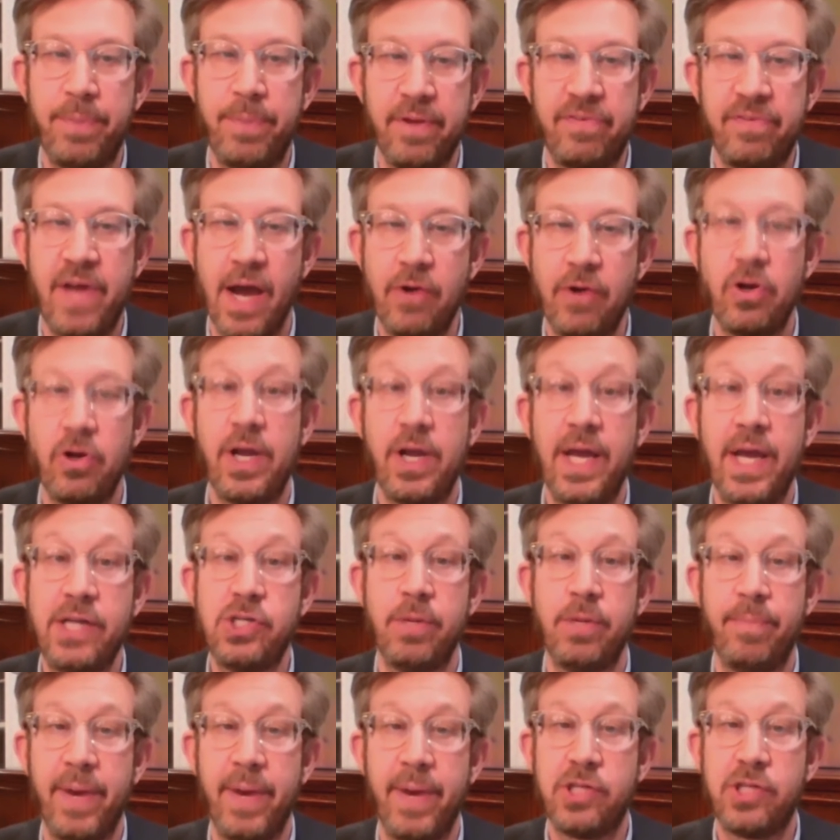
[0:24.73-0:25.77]
of
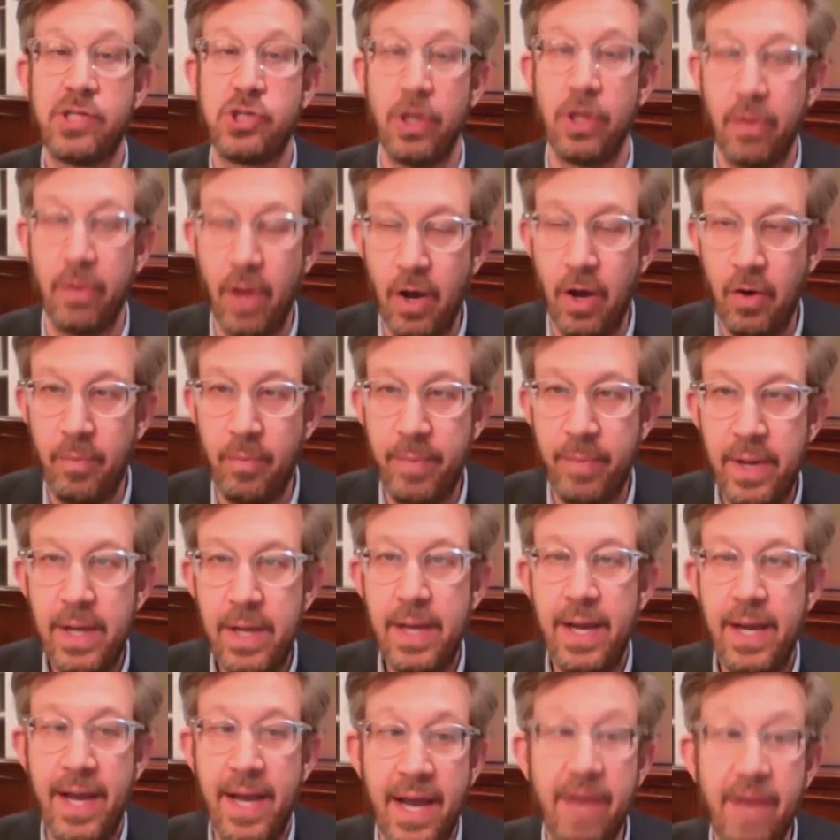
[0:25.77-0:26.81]
Congregation Beth Shalom
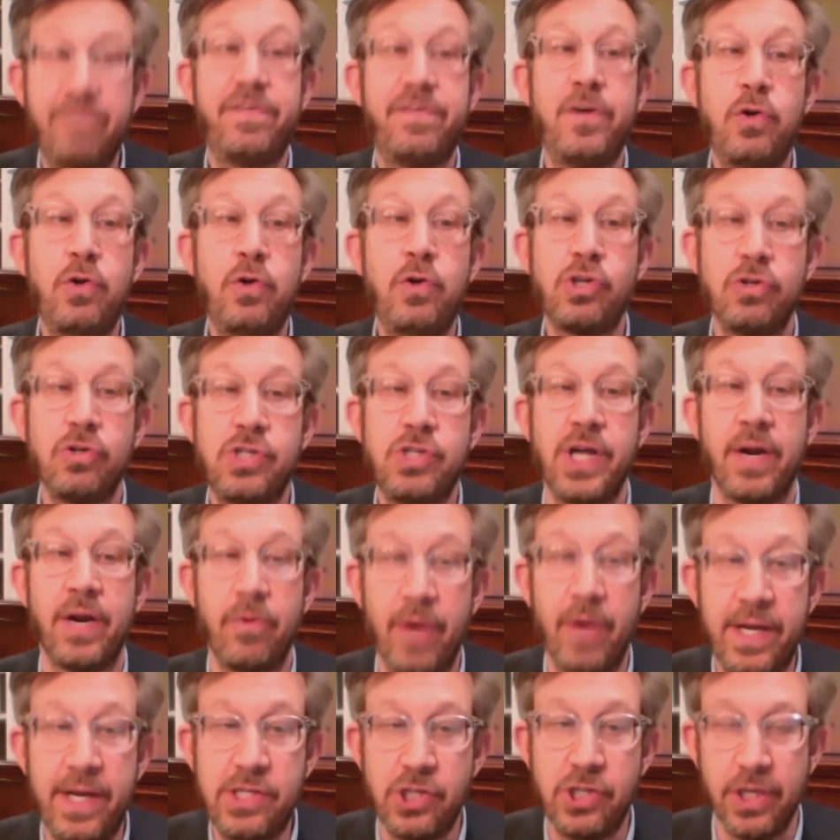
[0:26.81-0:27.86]
and future
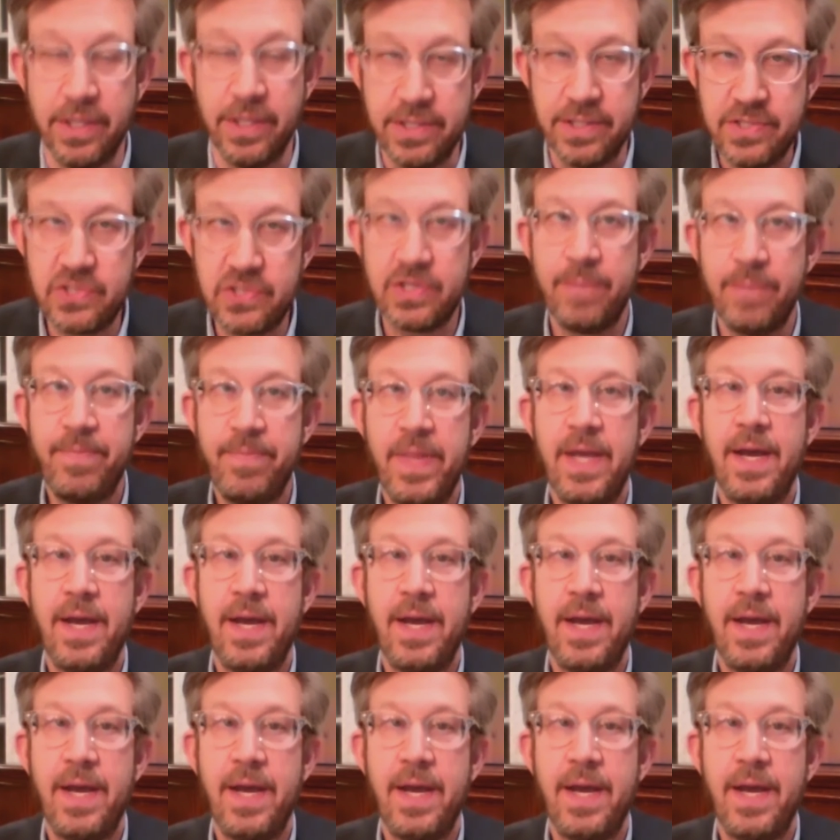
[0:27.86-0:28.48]
generations,